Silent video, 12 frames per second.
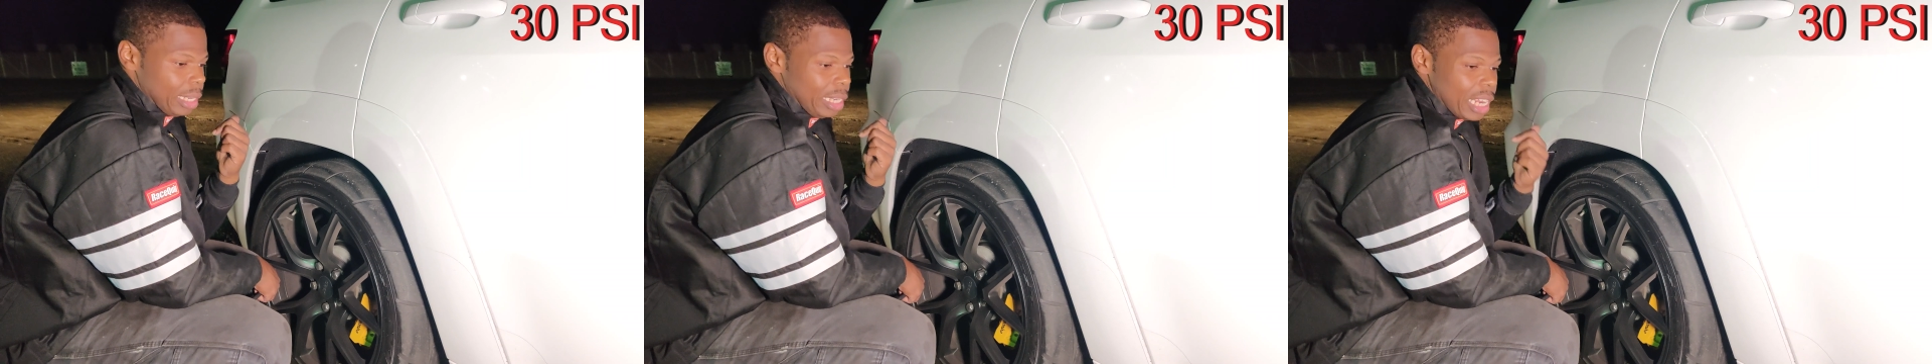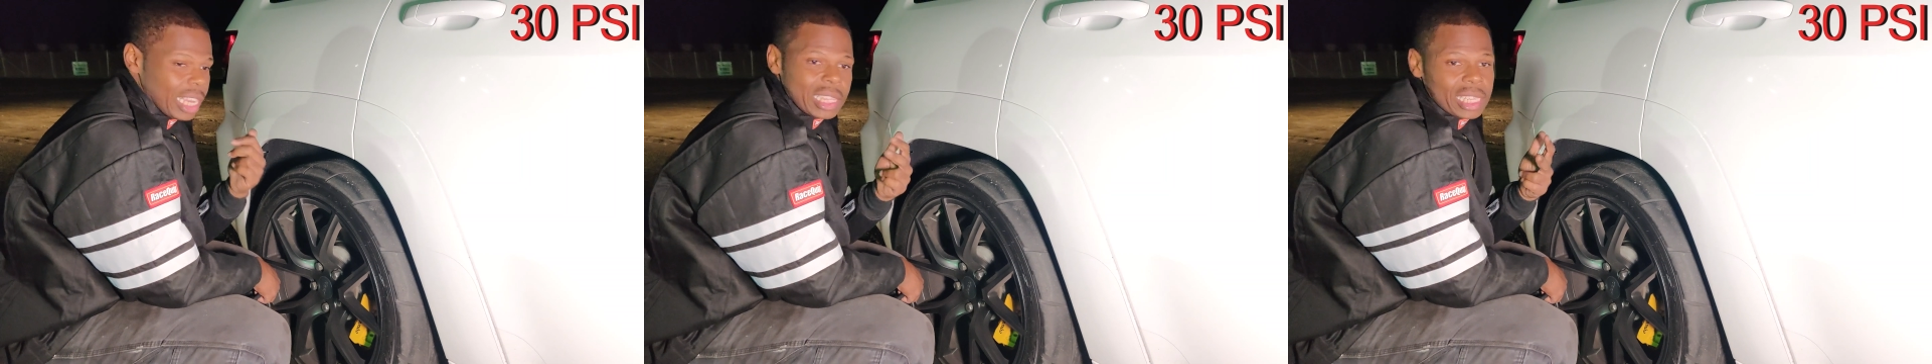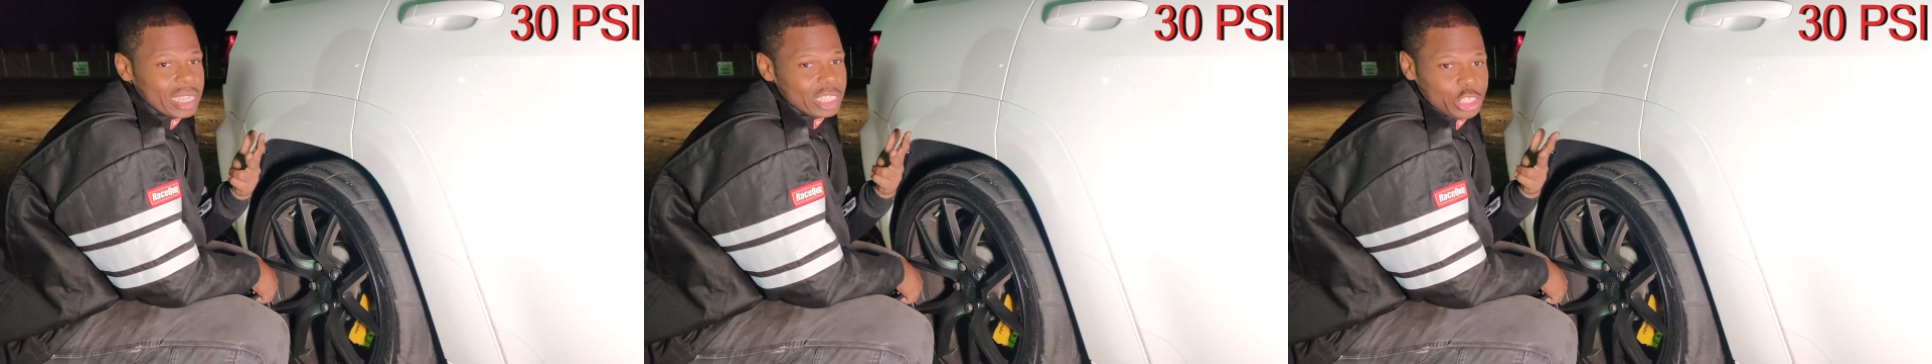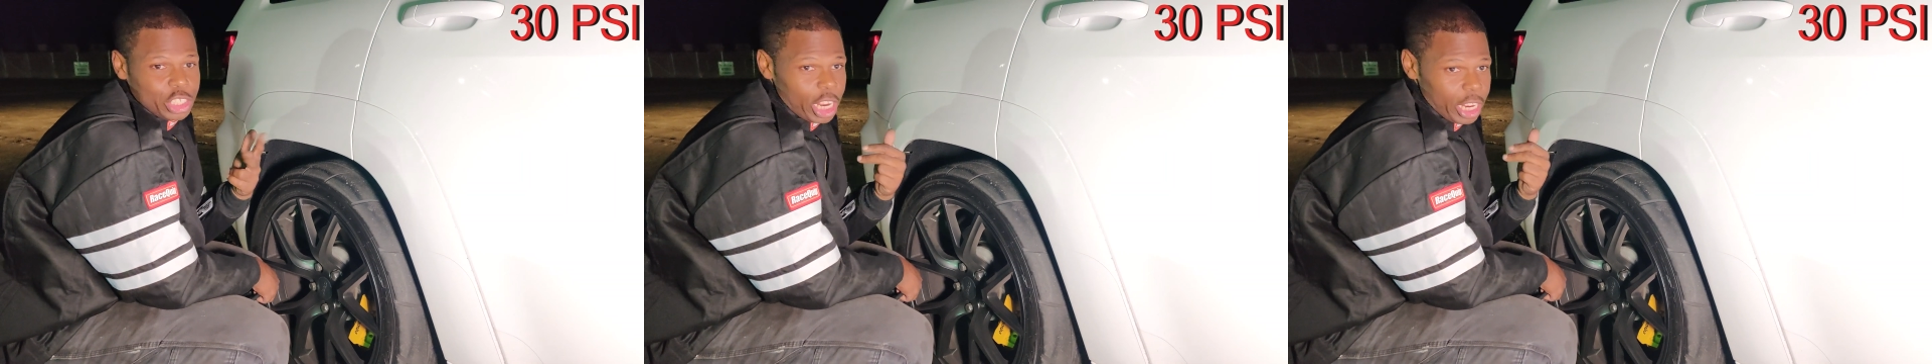Nothing
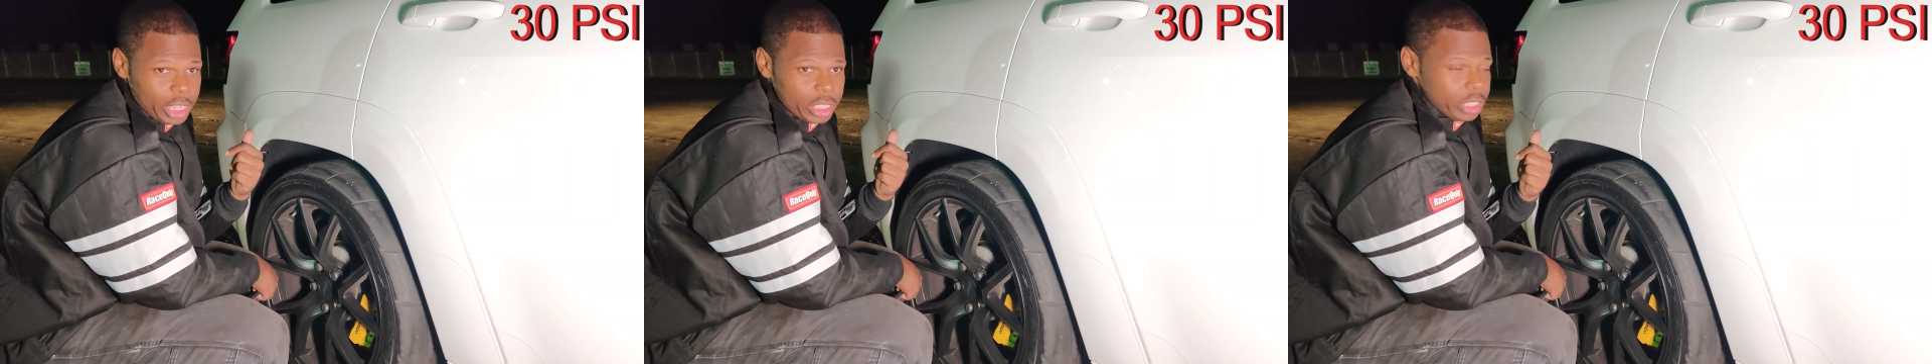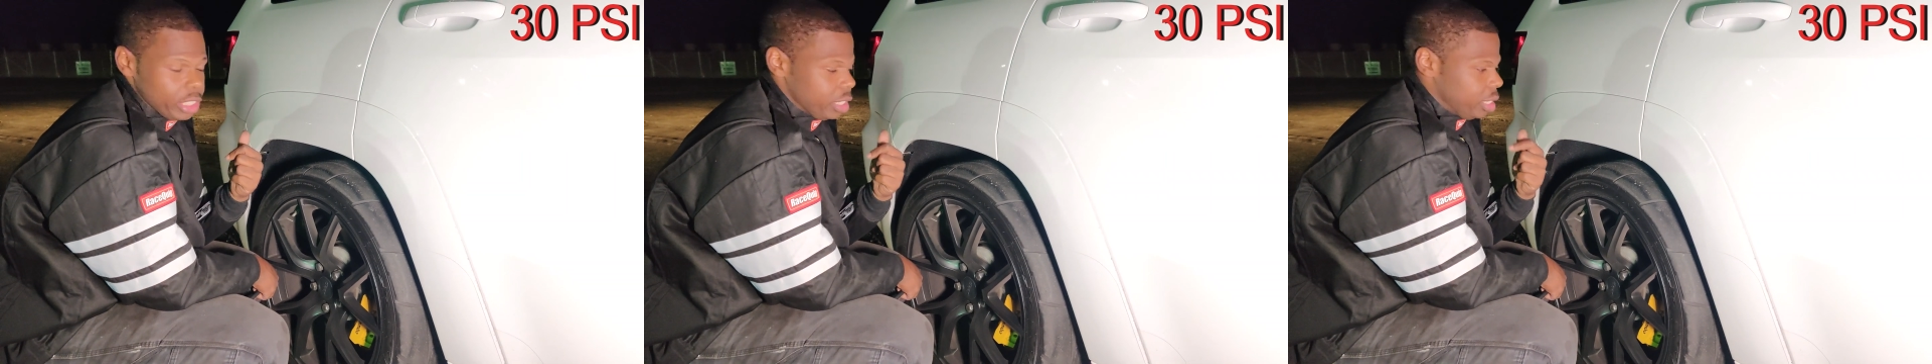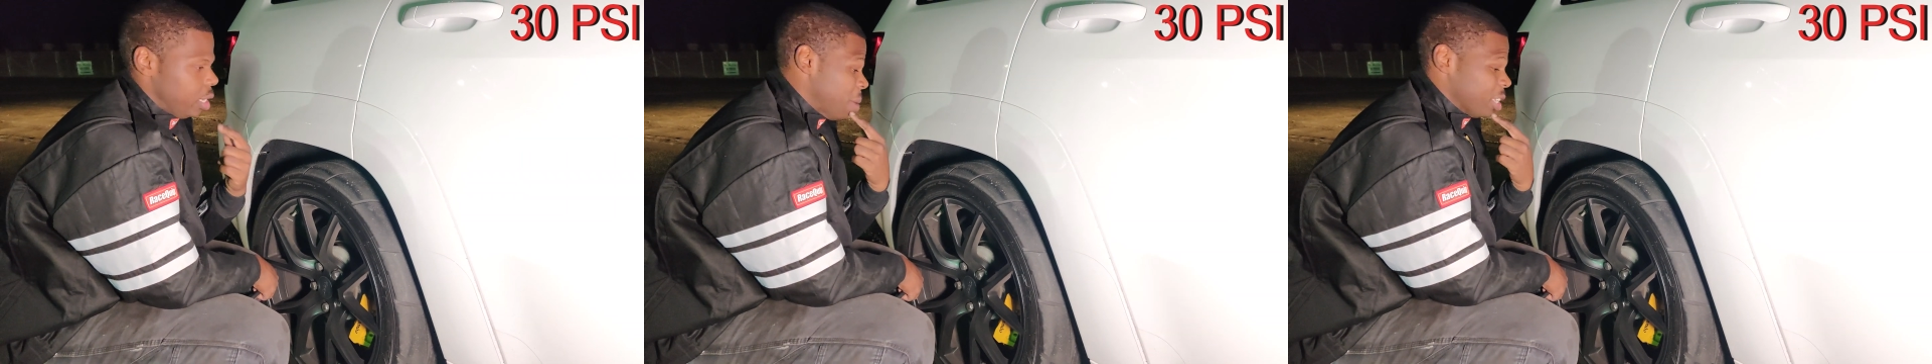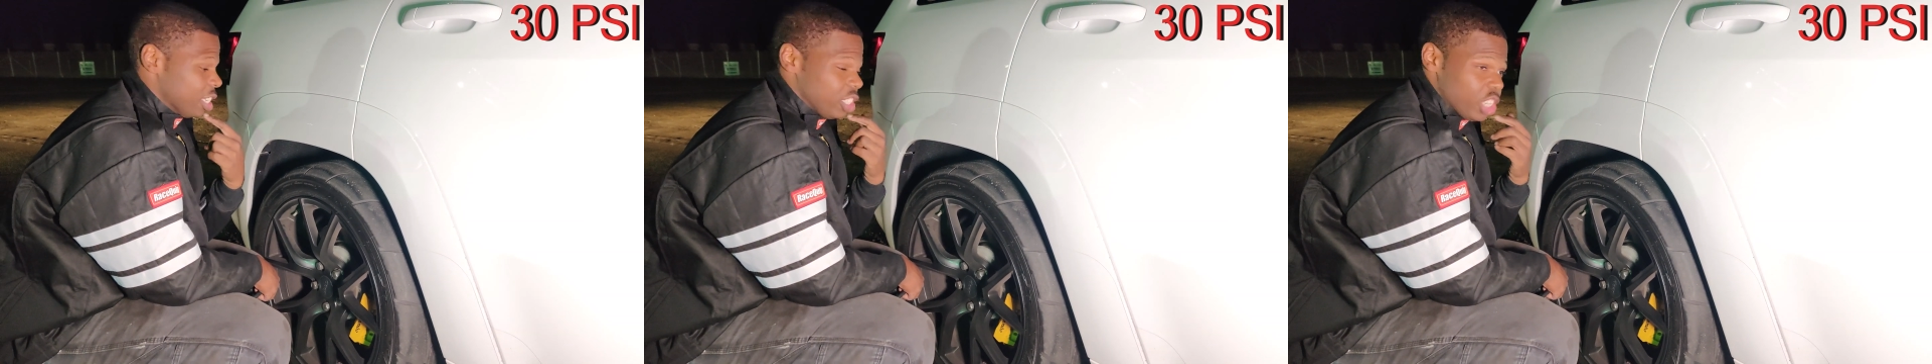has changed. I'm
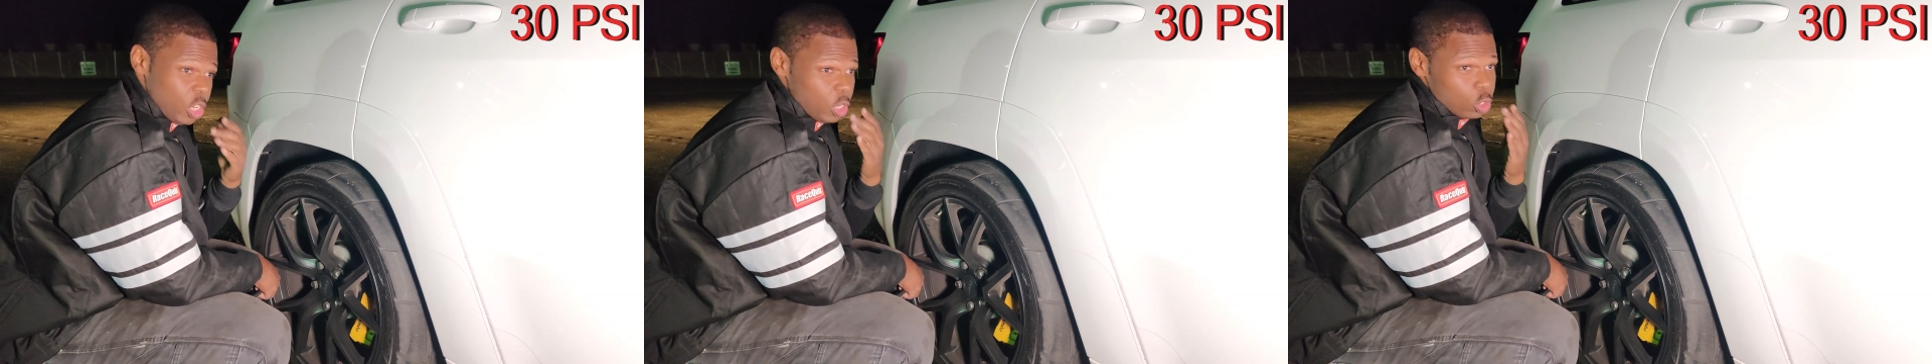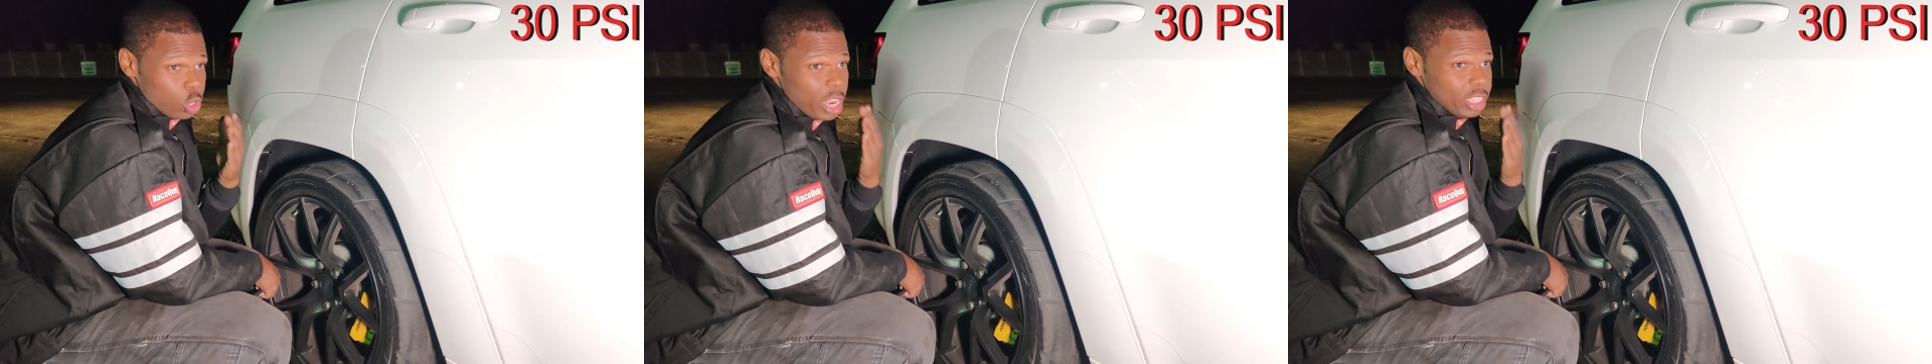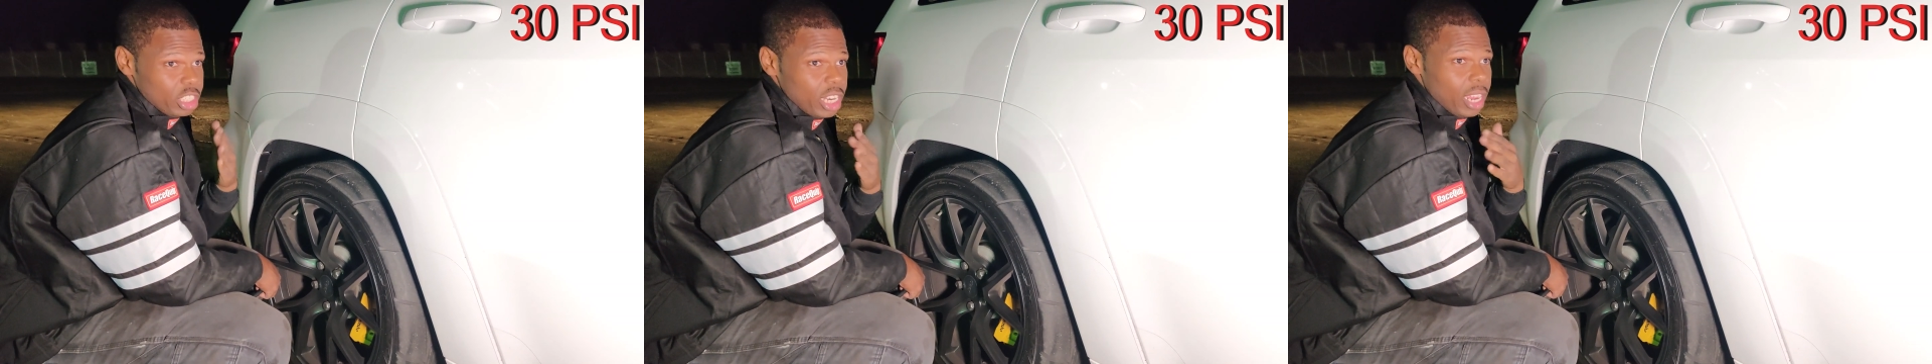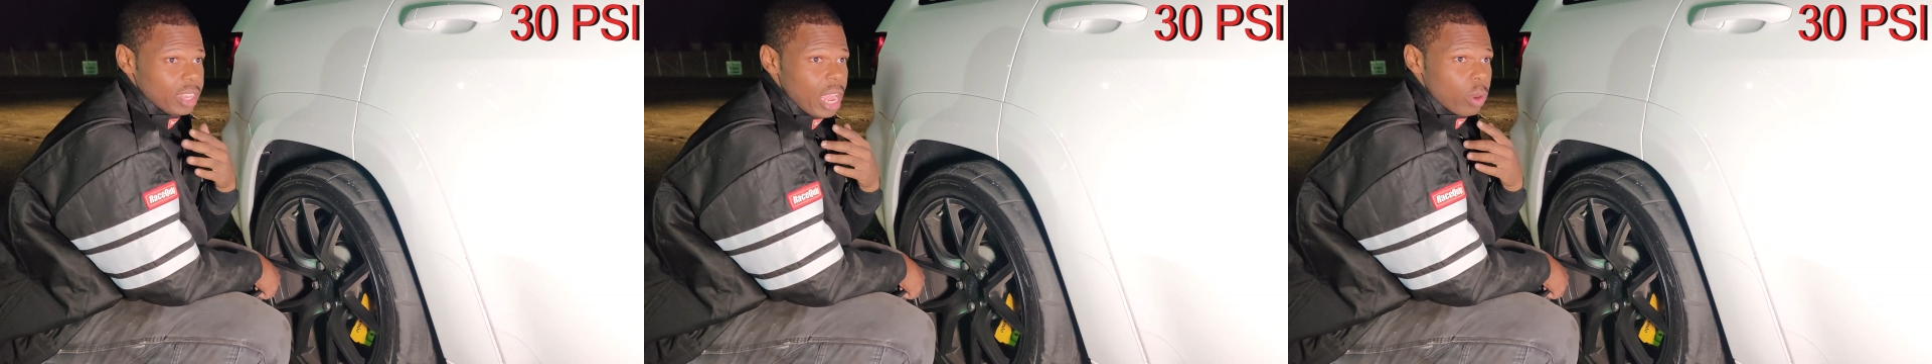gonna continue to try and
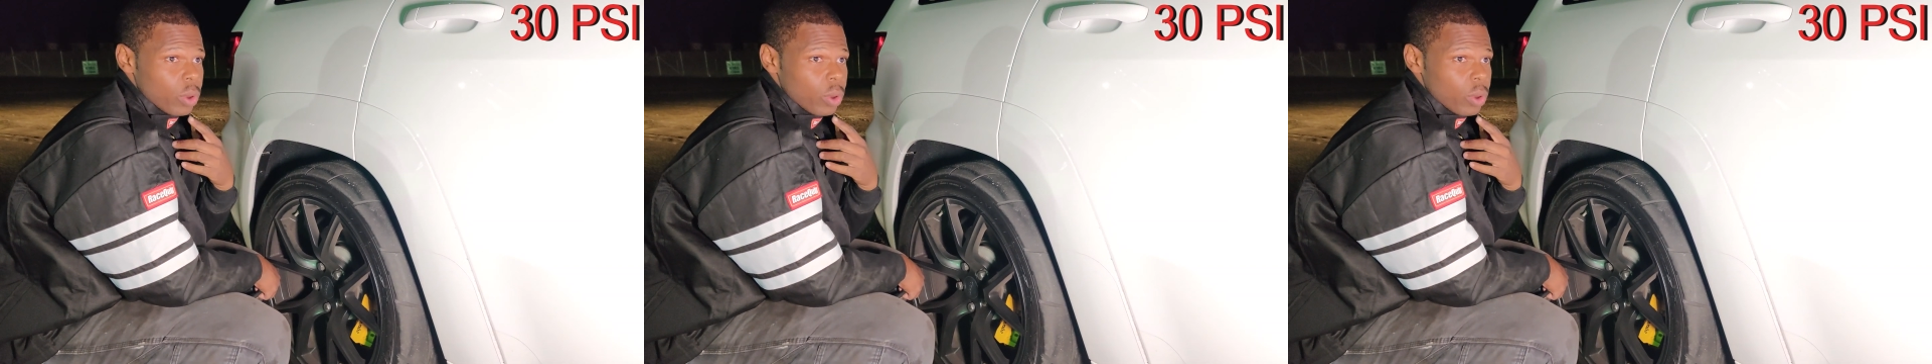stay in that